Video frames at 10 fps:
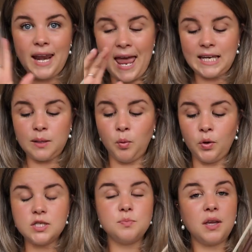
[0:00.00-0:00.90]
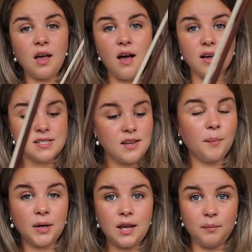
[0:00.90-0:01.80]
at any point, because
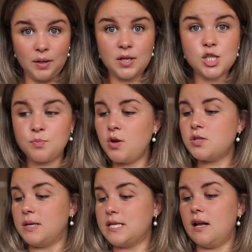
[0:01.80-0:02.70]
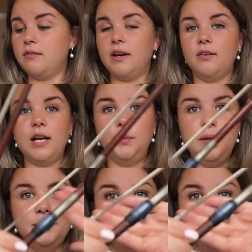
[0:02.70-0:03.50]
I'm gonna expose myself here a little bit.